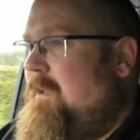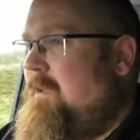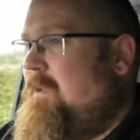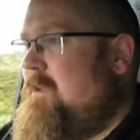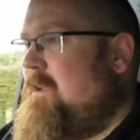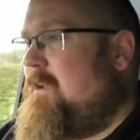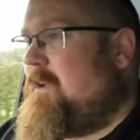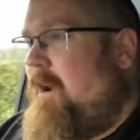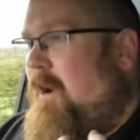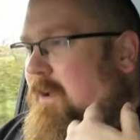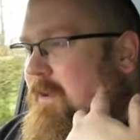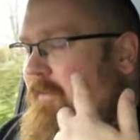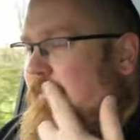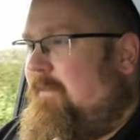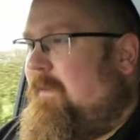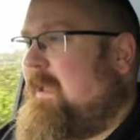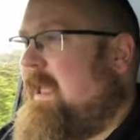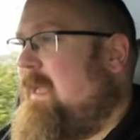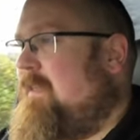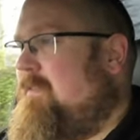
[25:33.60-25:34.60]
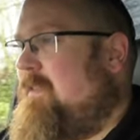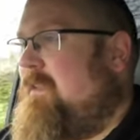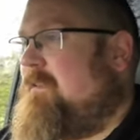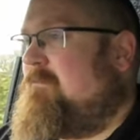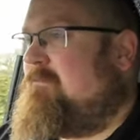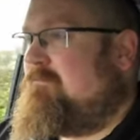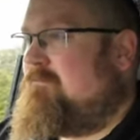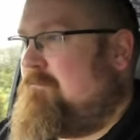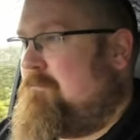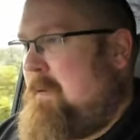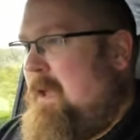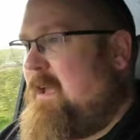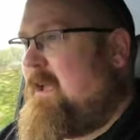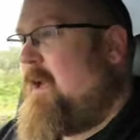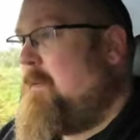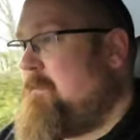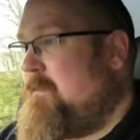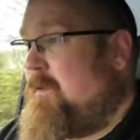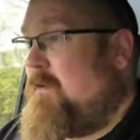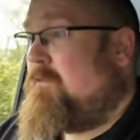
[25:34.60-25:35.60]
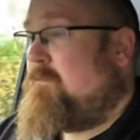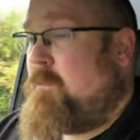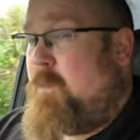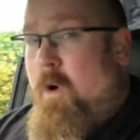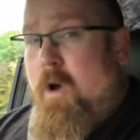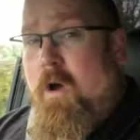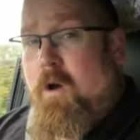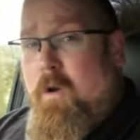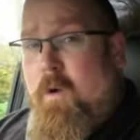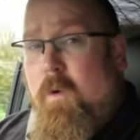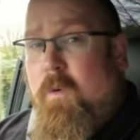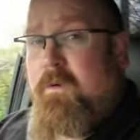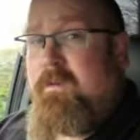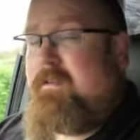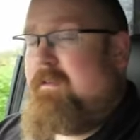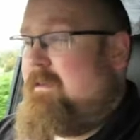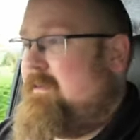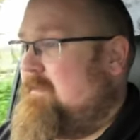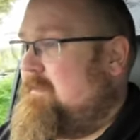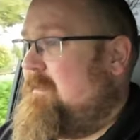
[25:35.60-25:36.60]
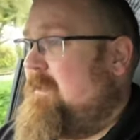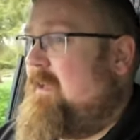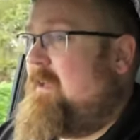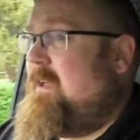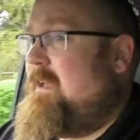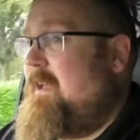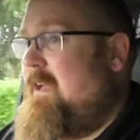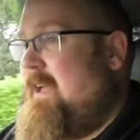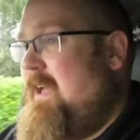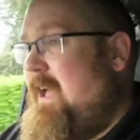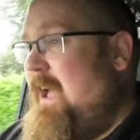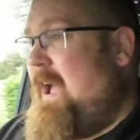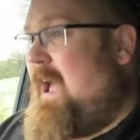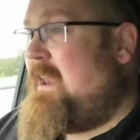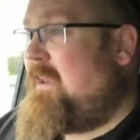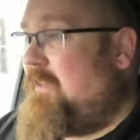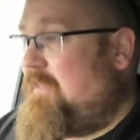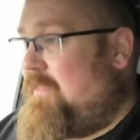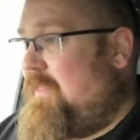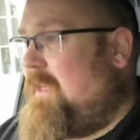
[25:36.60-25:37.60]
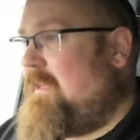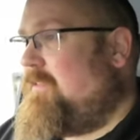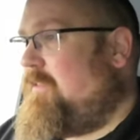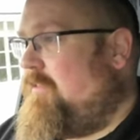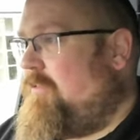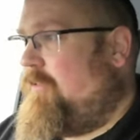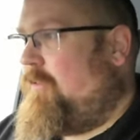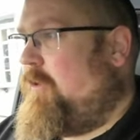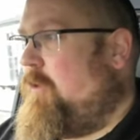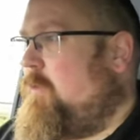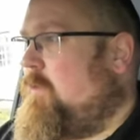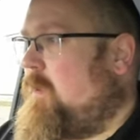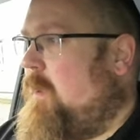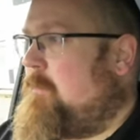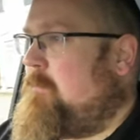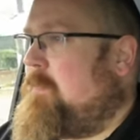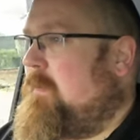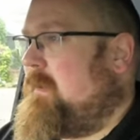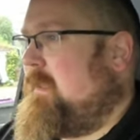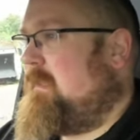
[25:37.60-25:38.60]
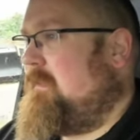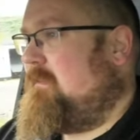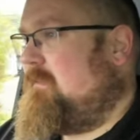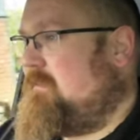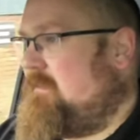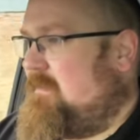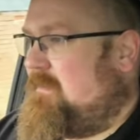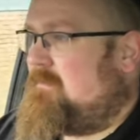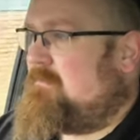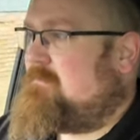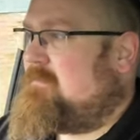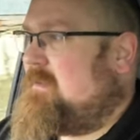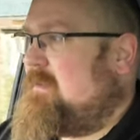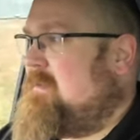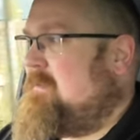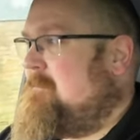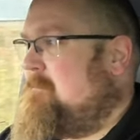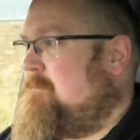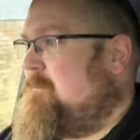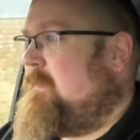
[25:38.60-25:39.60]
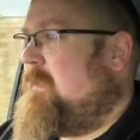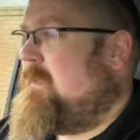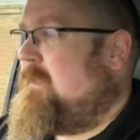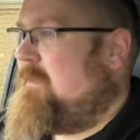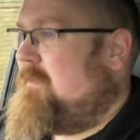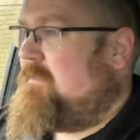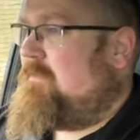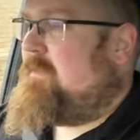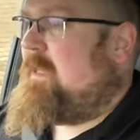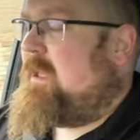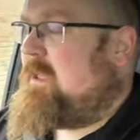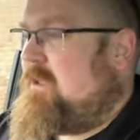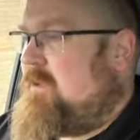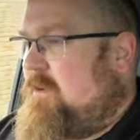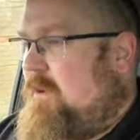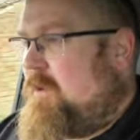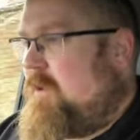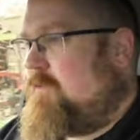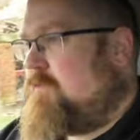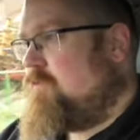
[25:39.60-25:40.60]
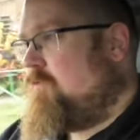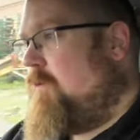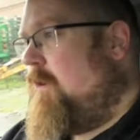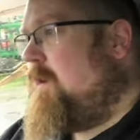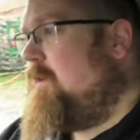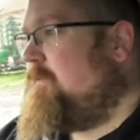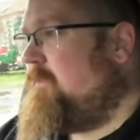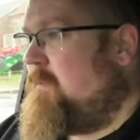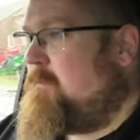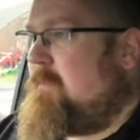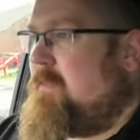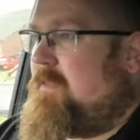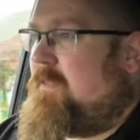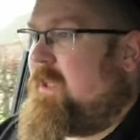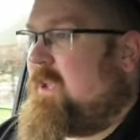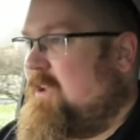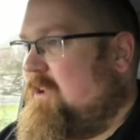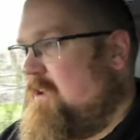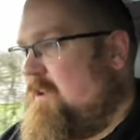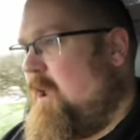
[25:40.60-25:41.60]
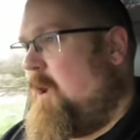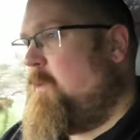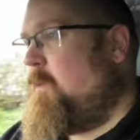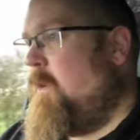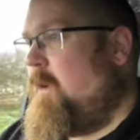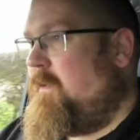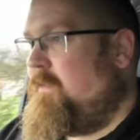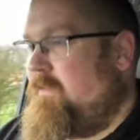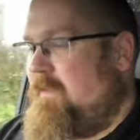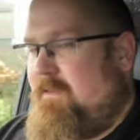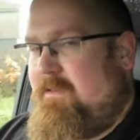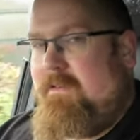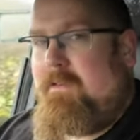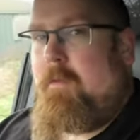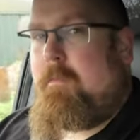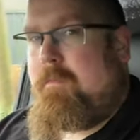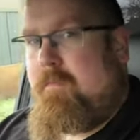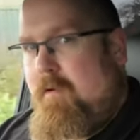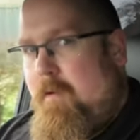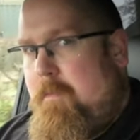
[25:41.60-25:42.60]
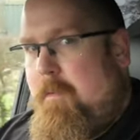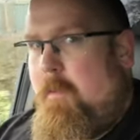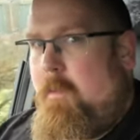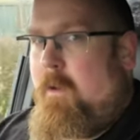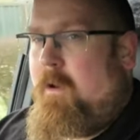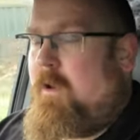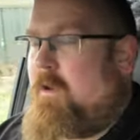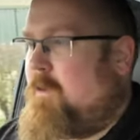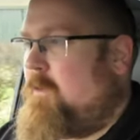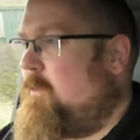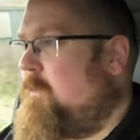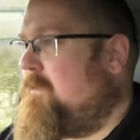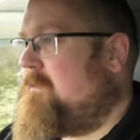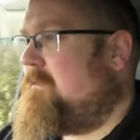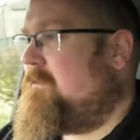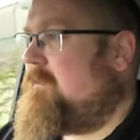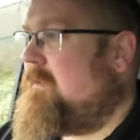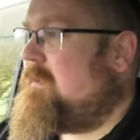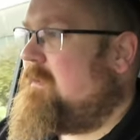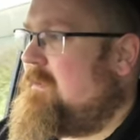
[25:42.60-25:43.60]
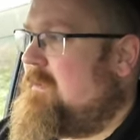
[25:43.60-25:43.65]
you kind of forget that pickups are workhorses. And I think the two companies that you kind of drive them and think, you know what, this is a proper workhorse,